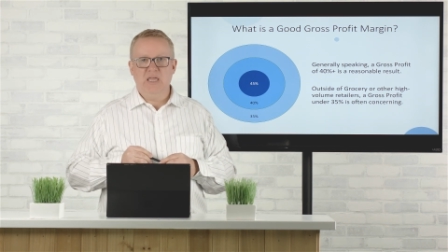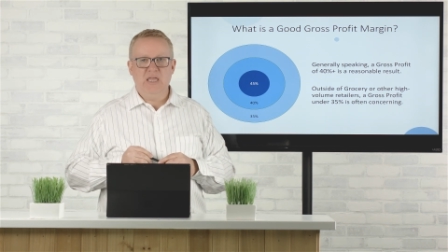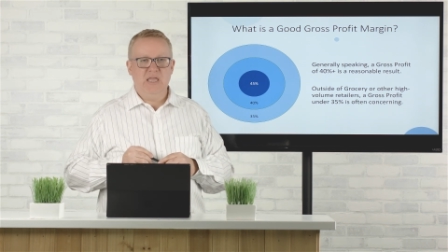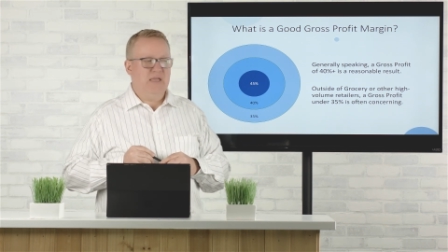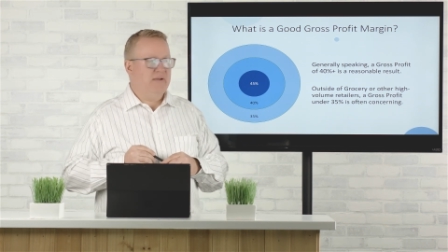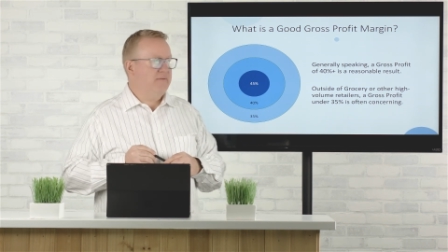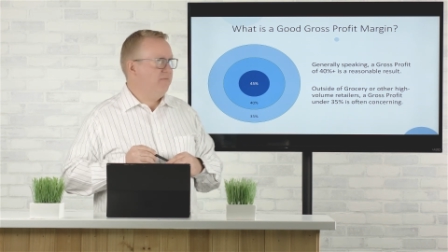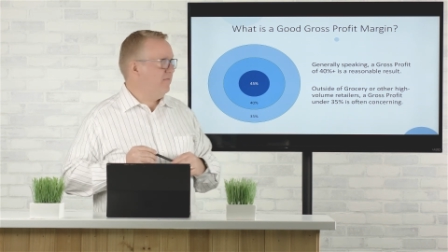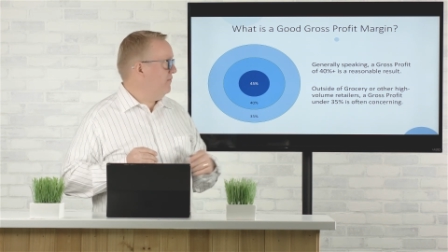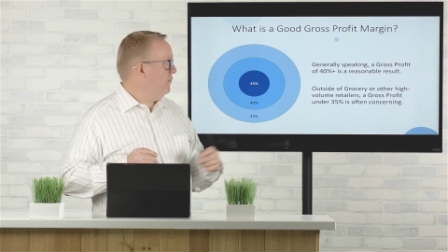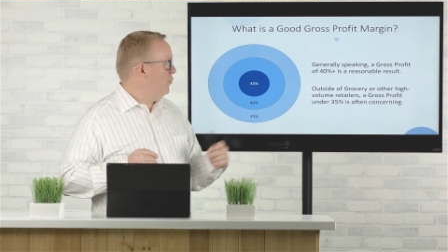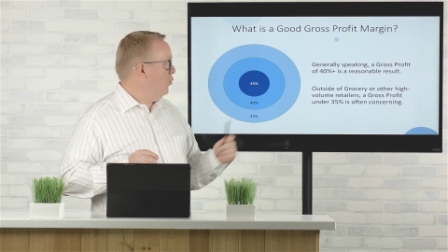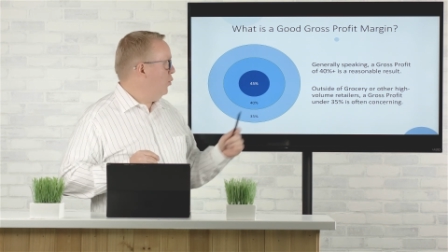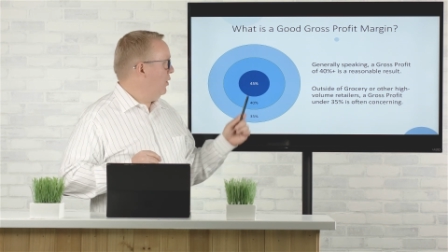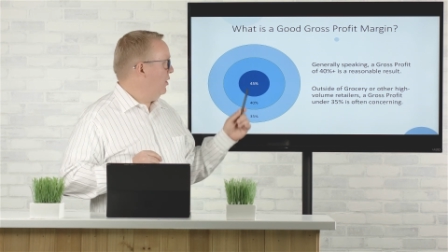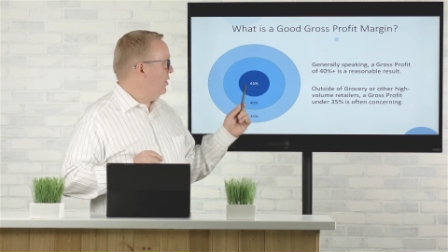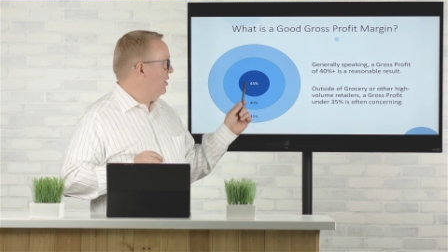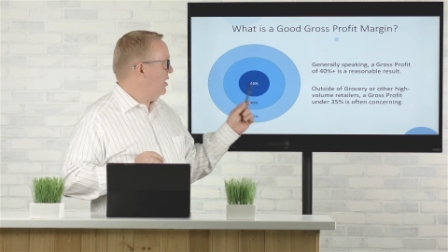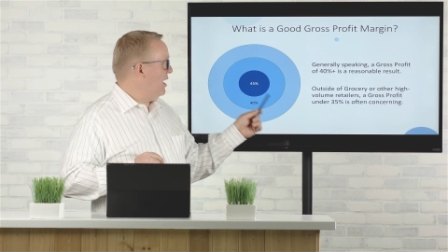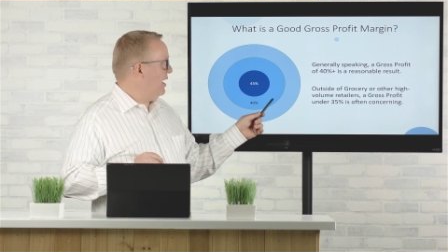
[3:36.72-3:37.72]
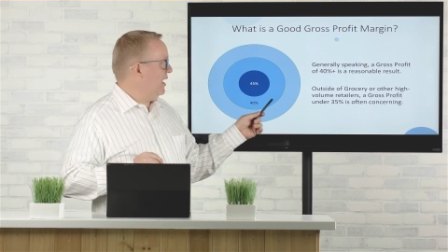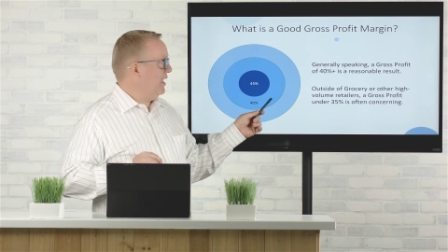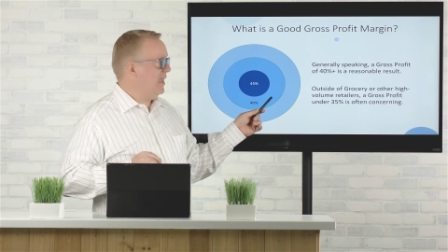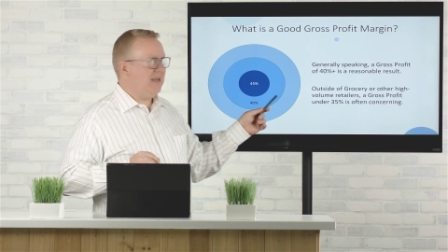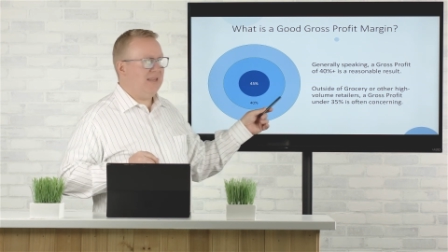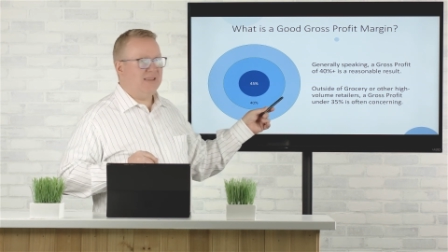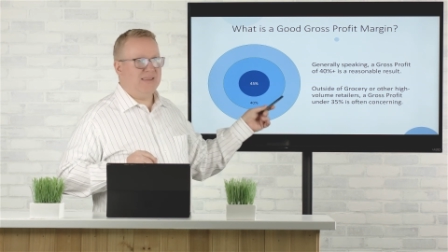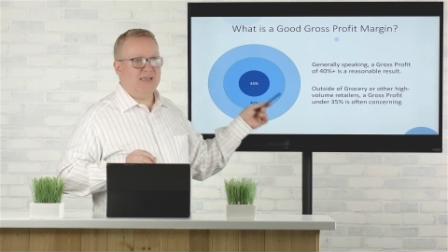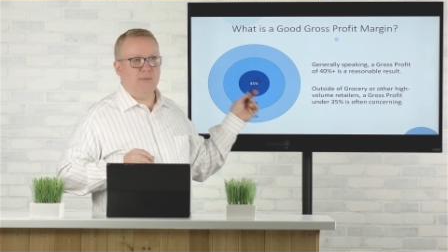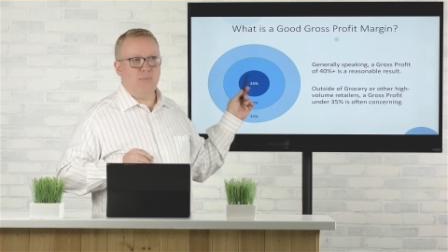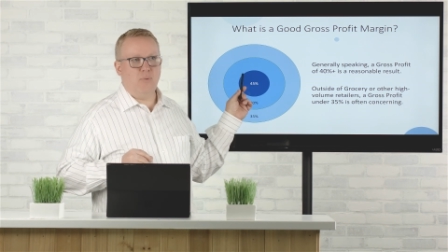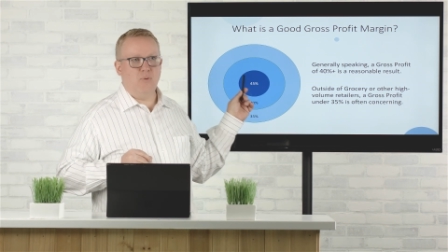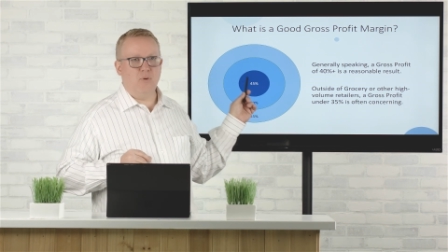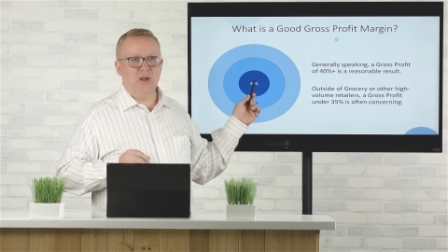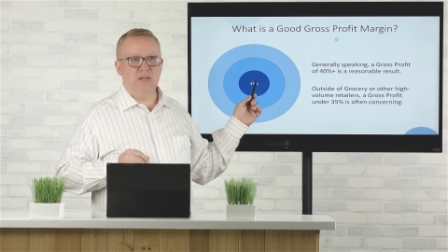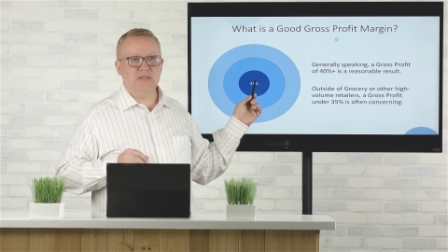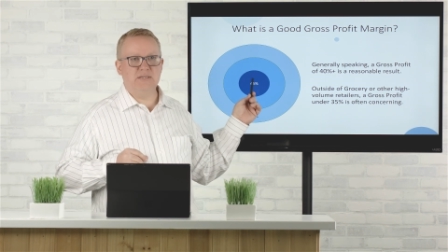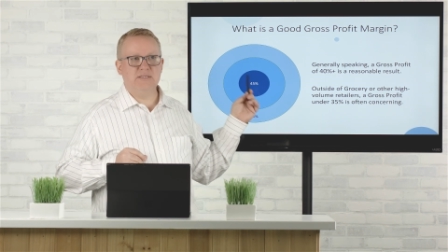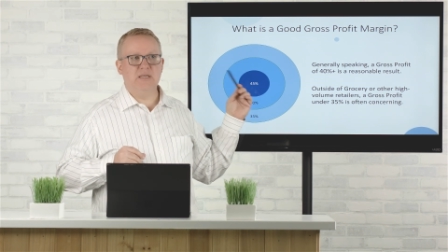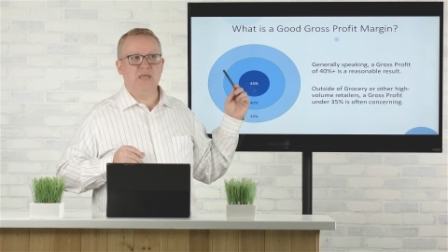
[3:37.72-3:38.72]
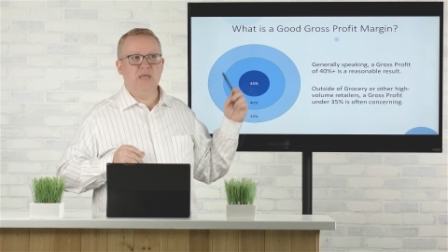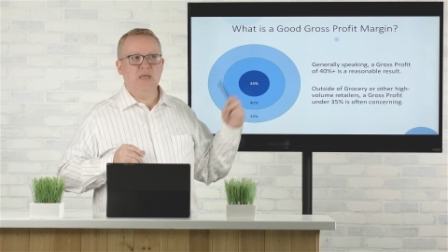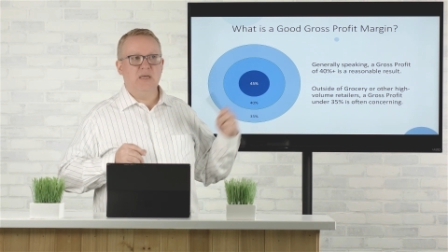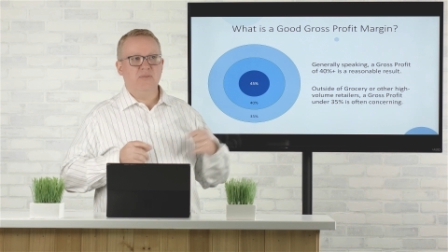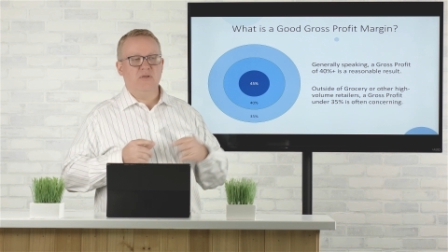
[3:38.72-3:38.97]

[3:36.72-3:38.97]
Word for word: If we're not hitting that point,